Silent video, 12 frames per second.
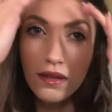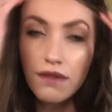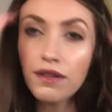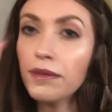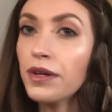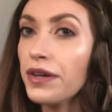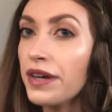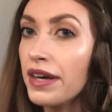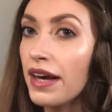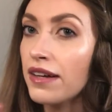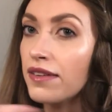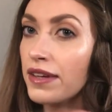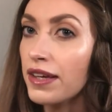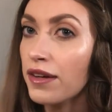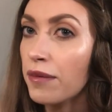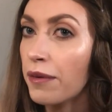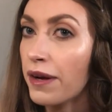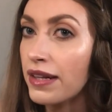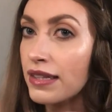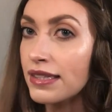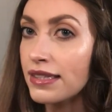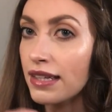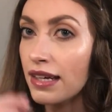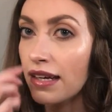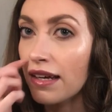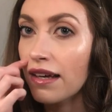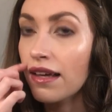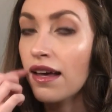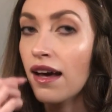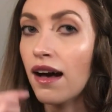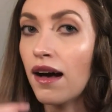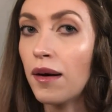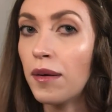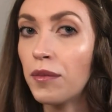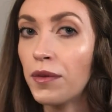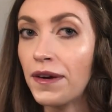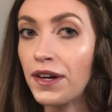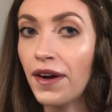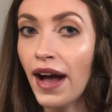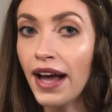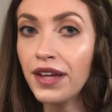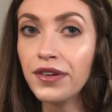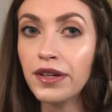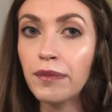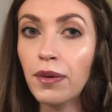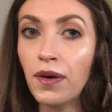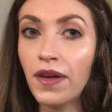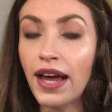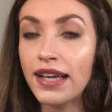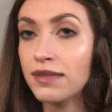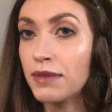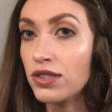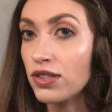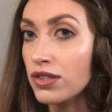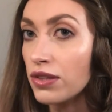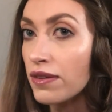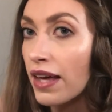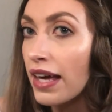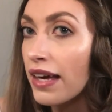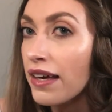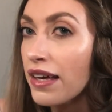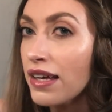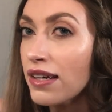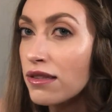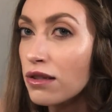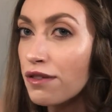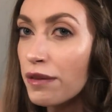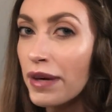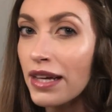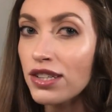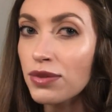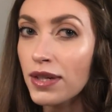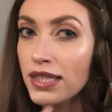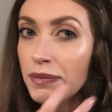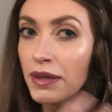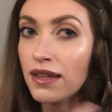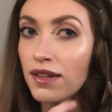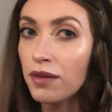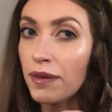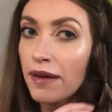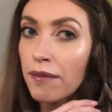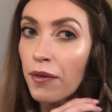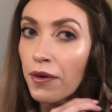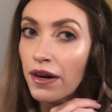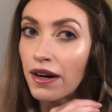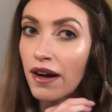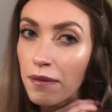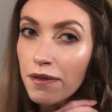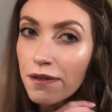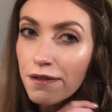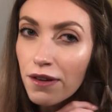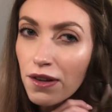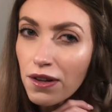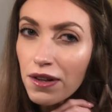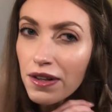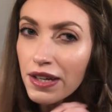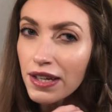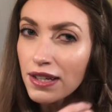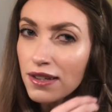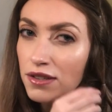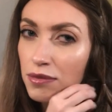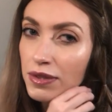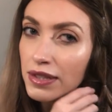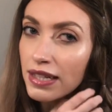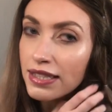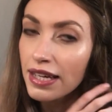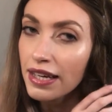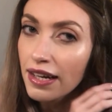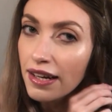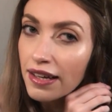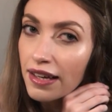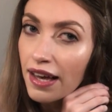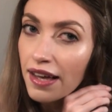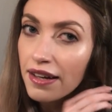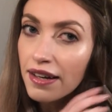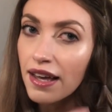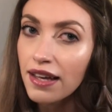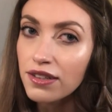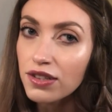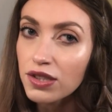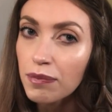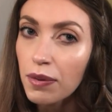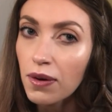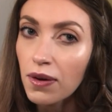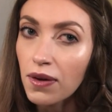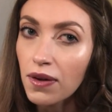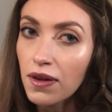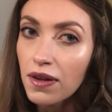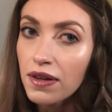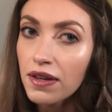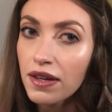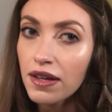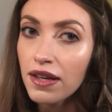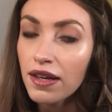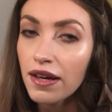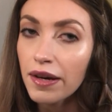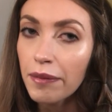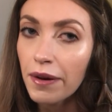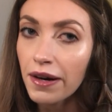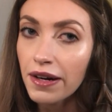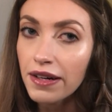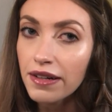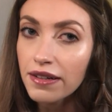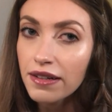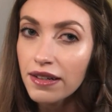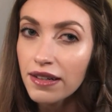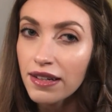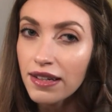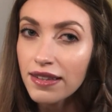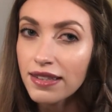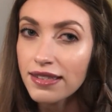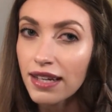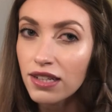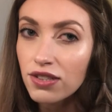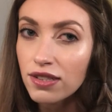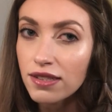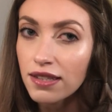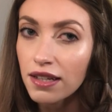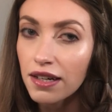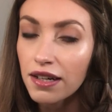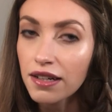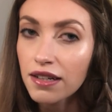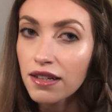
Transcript: From here you can kind of look at your braid and see where you're at. You can pull it as much as you like. So for me, I just want it to be a little bit more full. So I'm just gonna take it again and just pull apart the sections here.